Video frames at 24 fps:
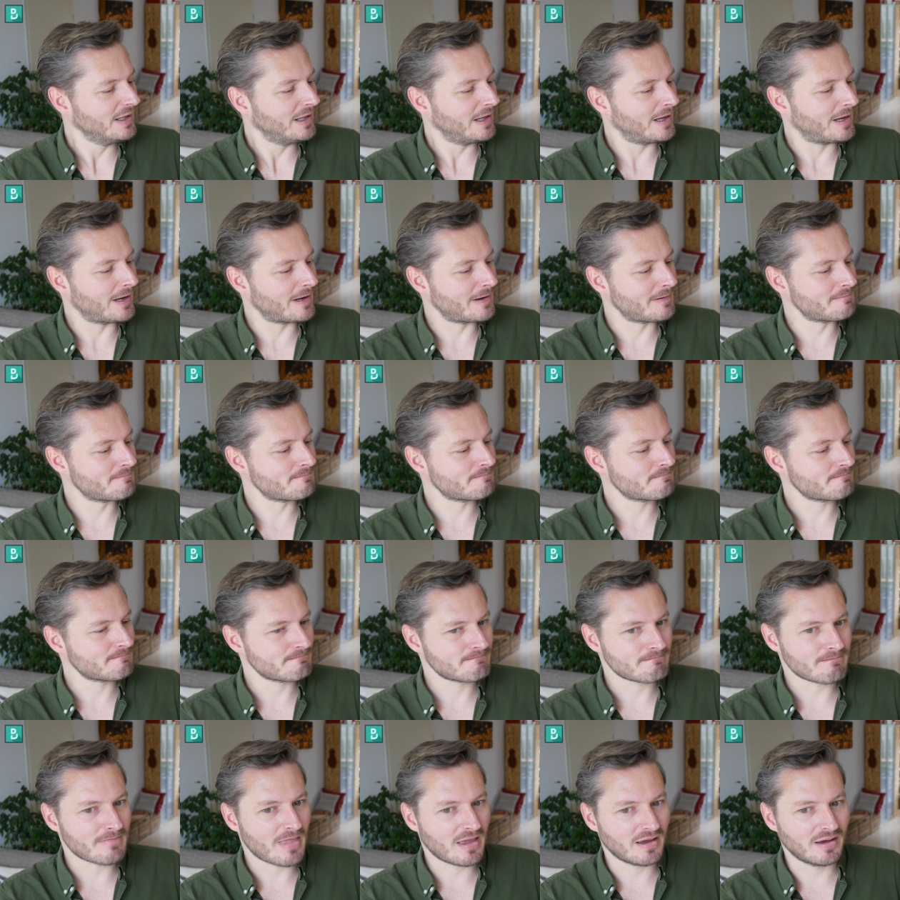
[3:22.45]

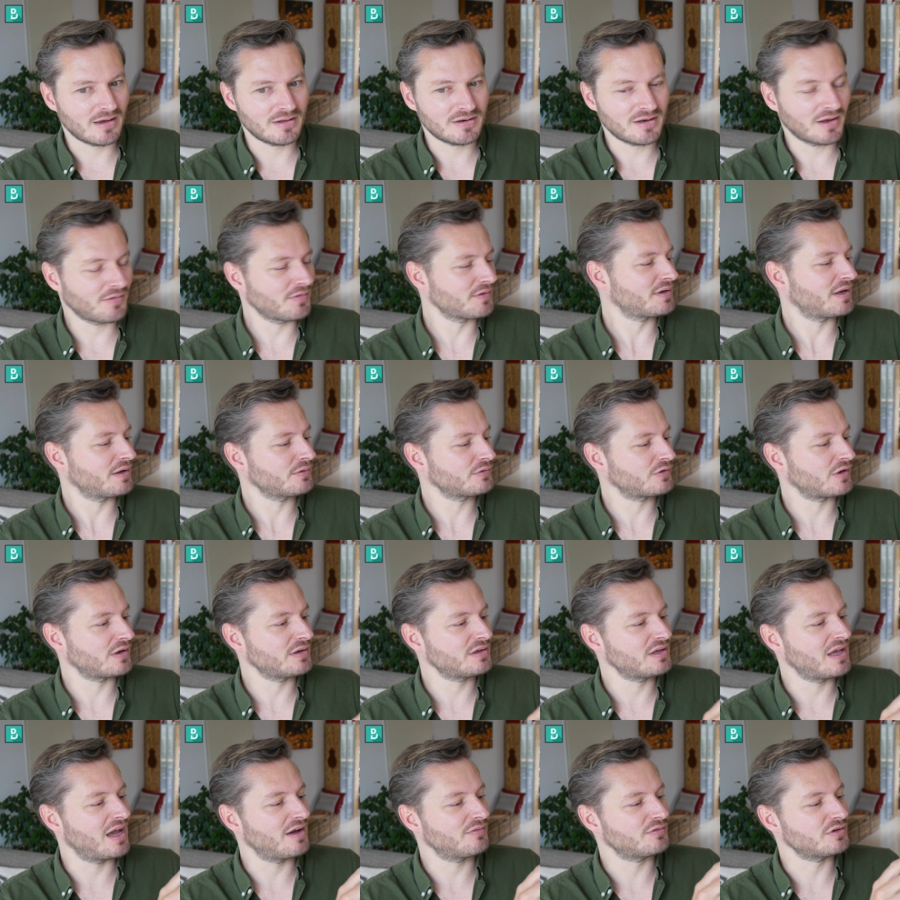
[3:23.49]
Another
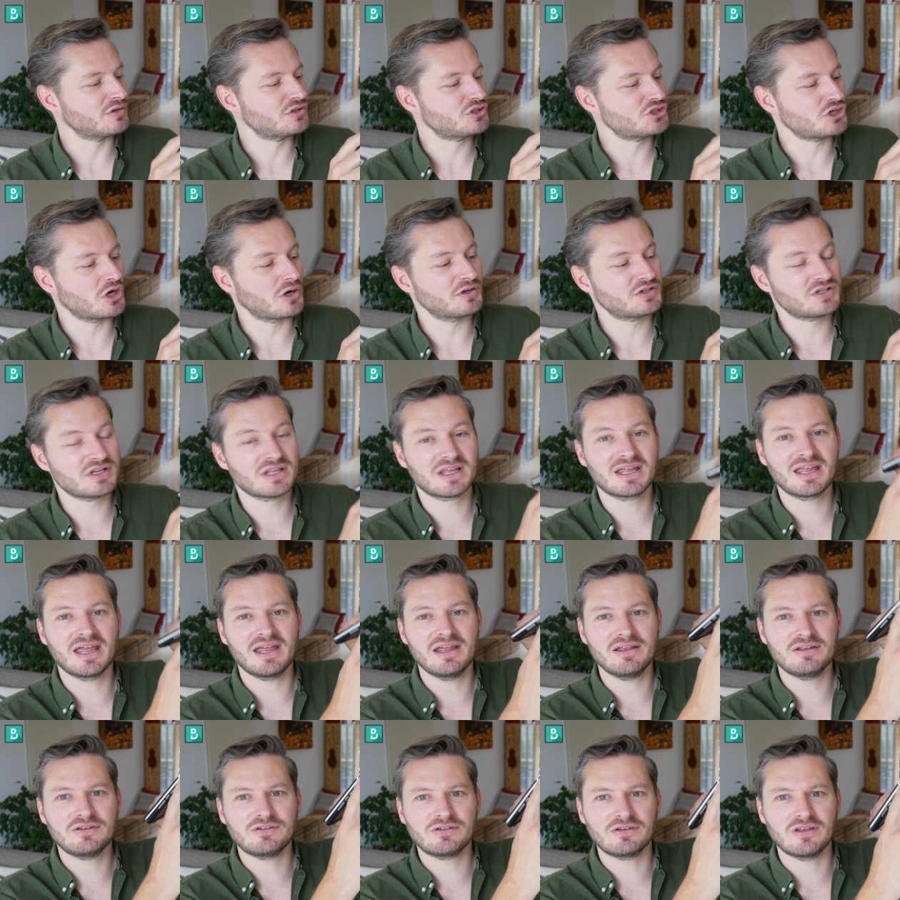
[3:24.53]
downside, you have to charge the
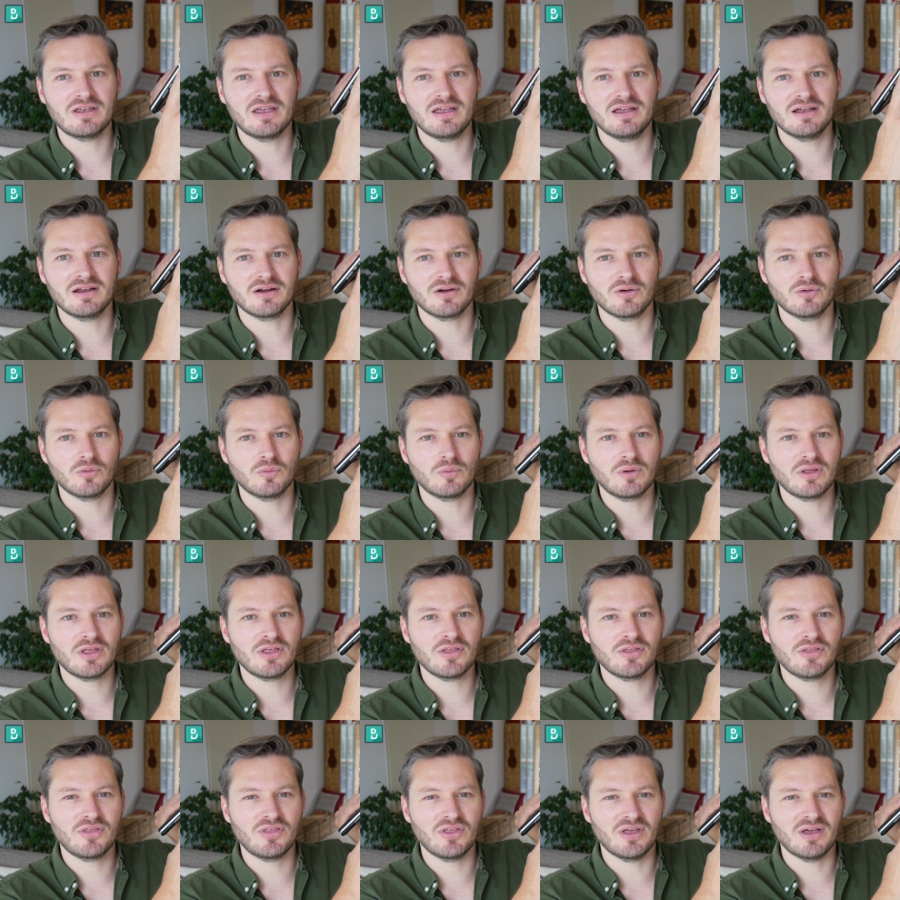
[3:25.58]
case here
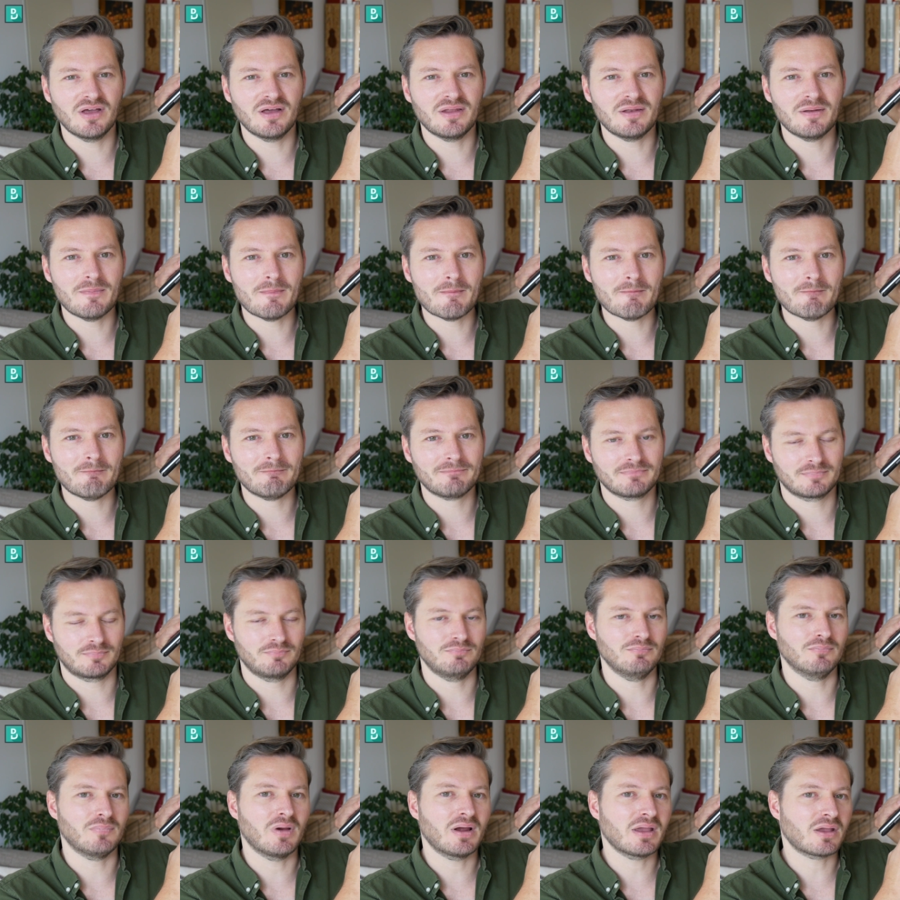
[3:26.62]
with a
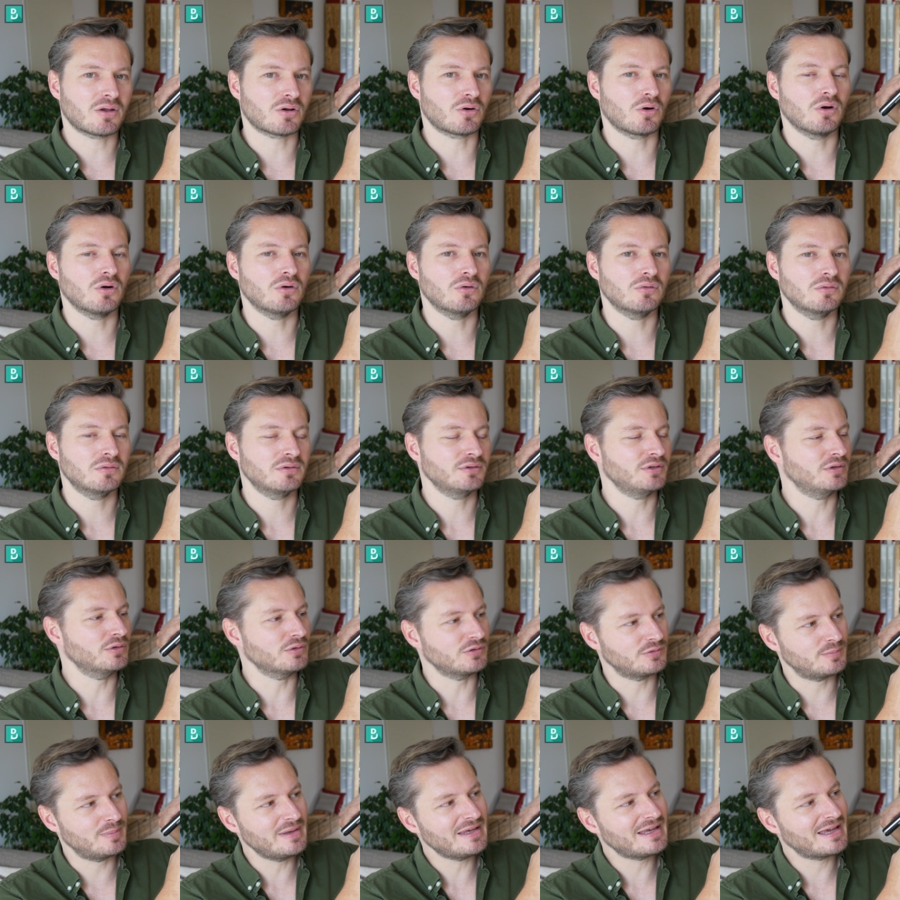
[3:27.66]
micro
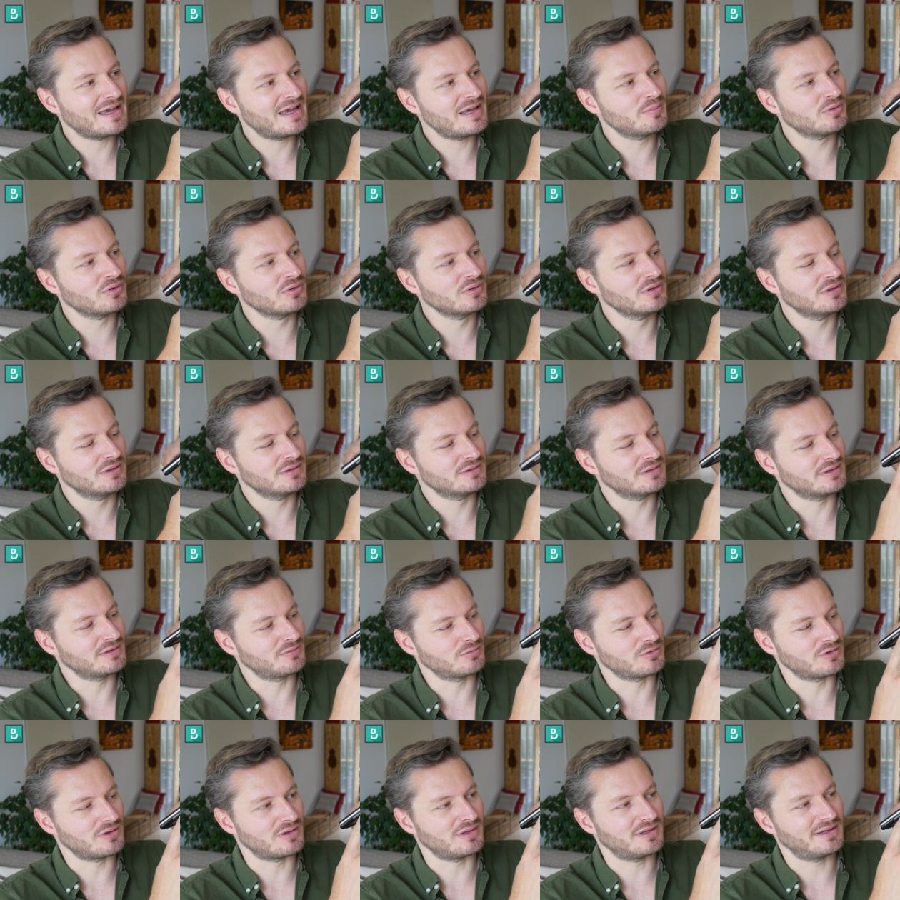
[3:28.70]
USB cable, not
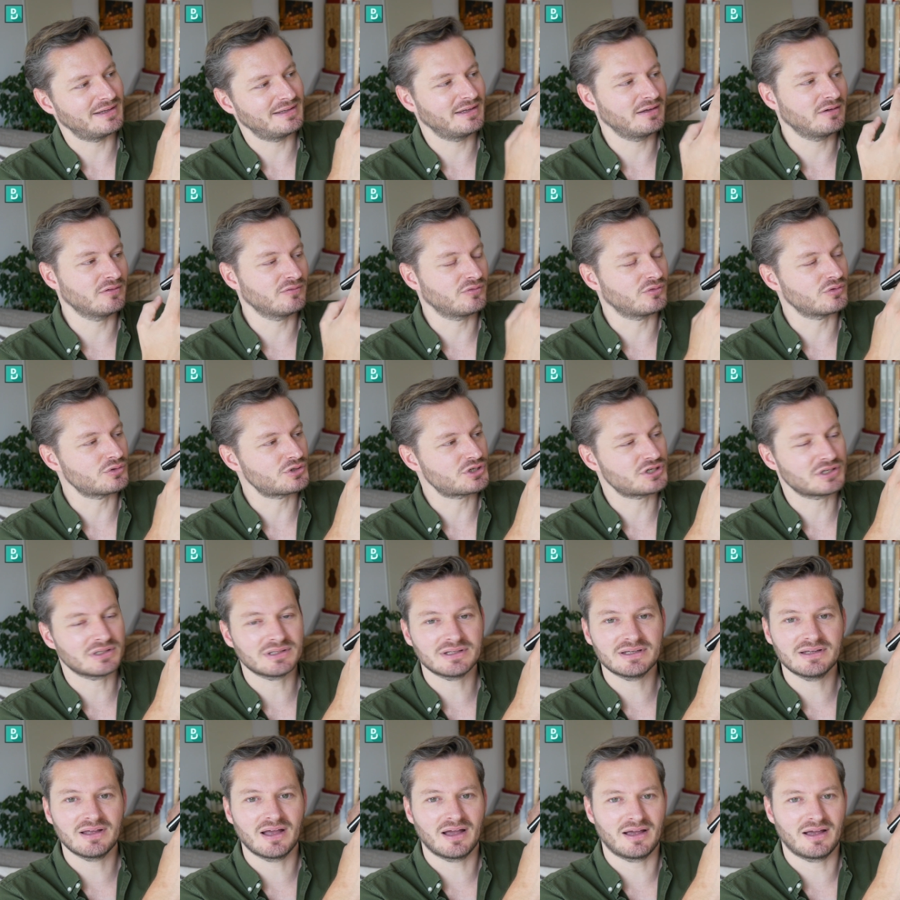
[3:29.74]
with Lightning, unfortunately.